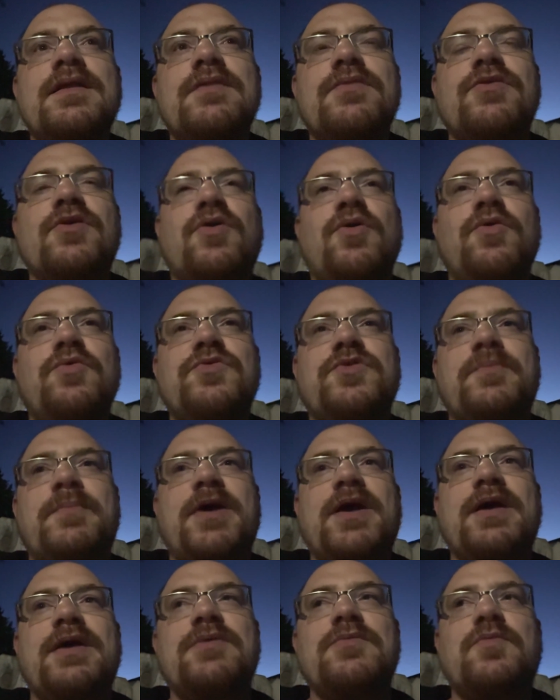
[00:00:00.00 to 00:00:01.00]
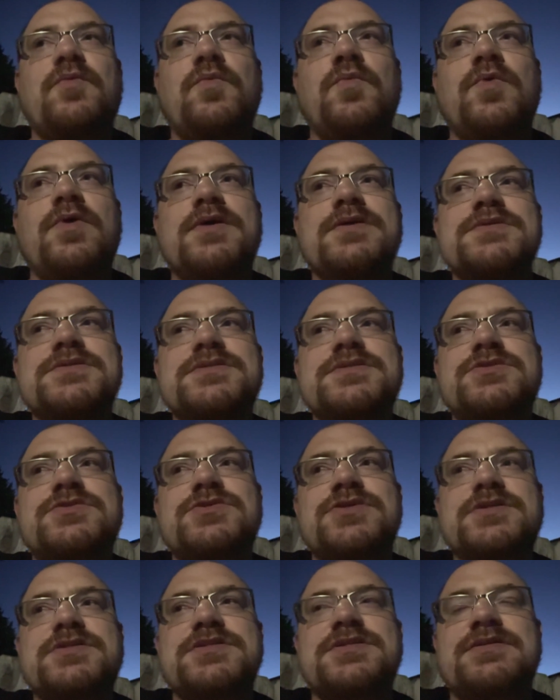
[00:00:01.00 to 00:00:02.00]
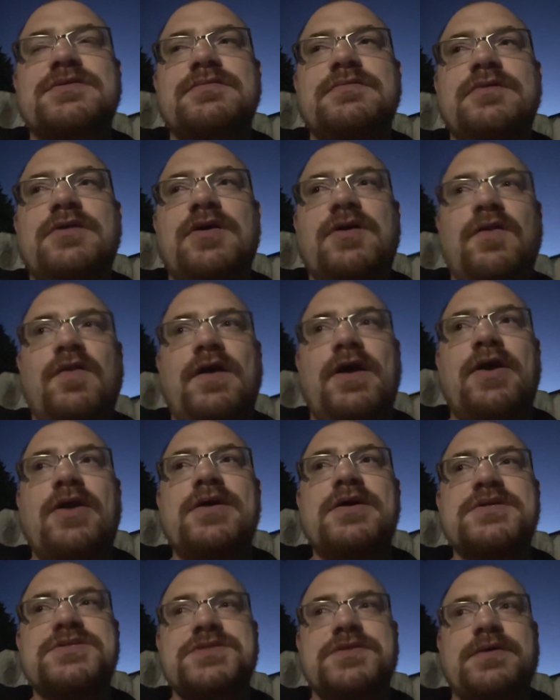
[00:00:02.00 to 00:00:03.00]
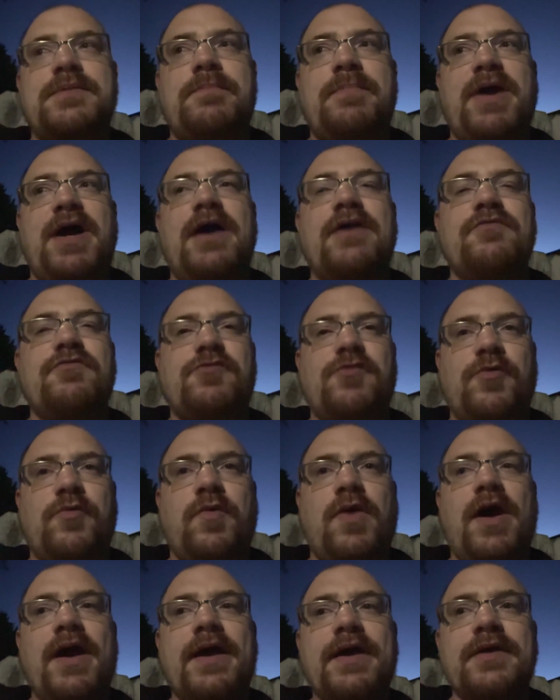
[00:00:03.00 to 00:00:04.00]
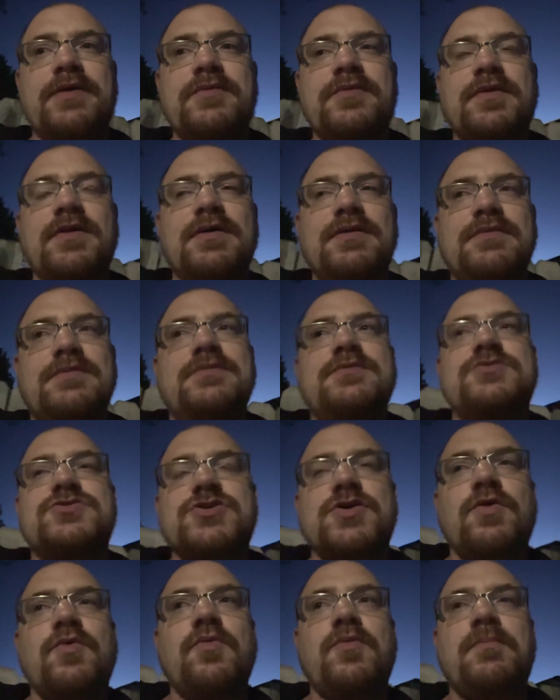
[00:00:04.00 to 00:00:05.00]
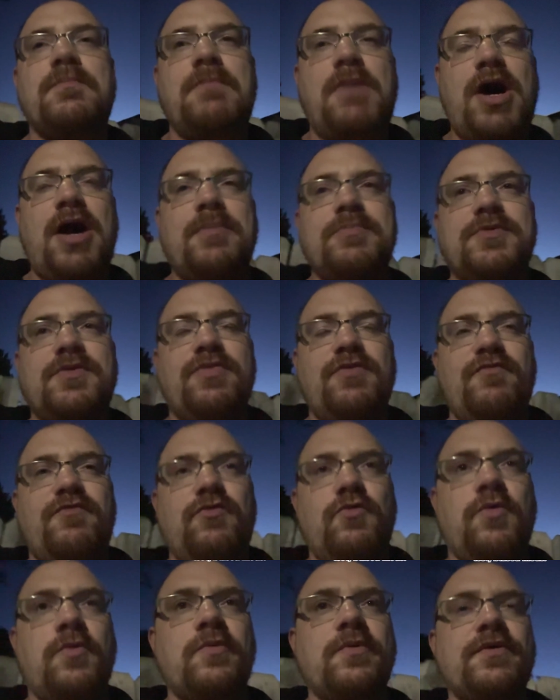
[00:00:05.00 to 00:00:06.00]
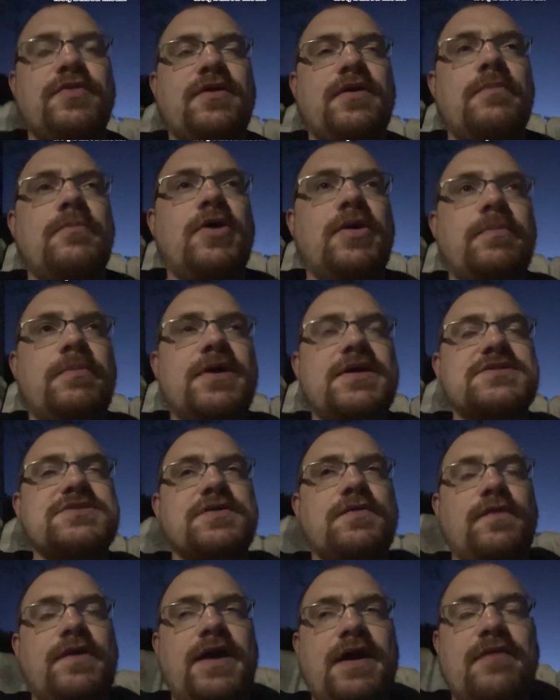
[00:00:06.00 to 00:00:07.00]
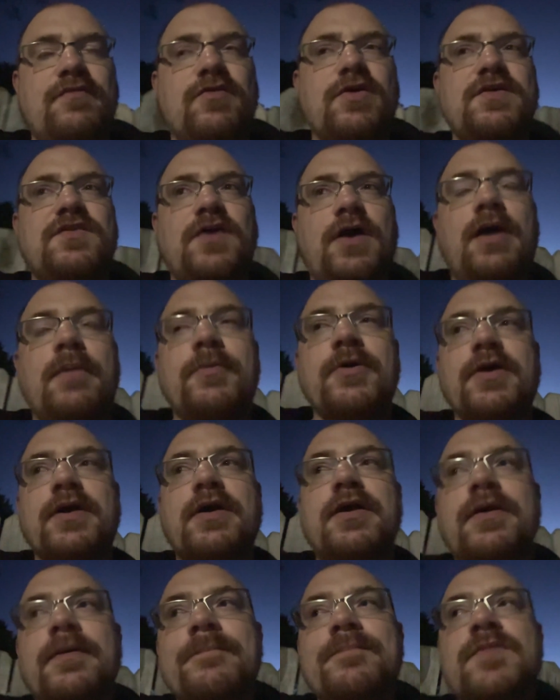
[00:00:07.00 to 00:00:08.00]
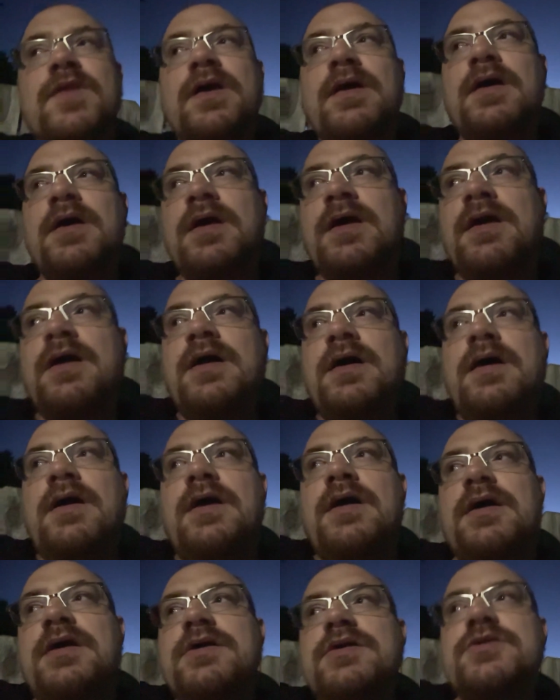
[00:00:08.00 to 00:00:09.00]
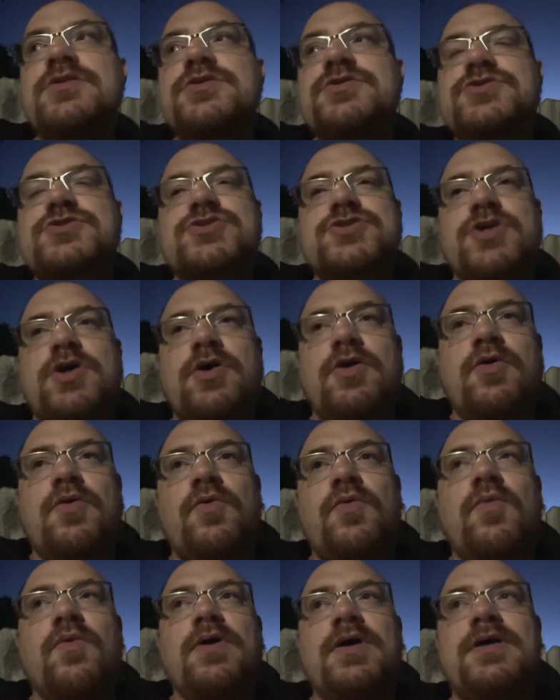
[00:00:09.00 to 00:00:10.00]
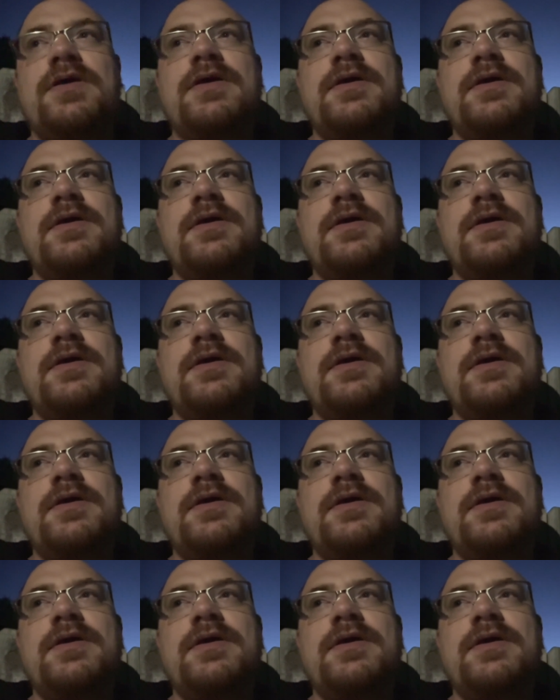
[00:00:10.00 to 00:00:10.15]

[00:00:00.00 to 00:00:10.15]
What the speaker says: the whole debate was just hilariously bad for Ryan. Joe mopped the floor with him on basically every topic. Joe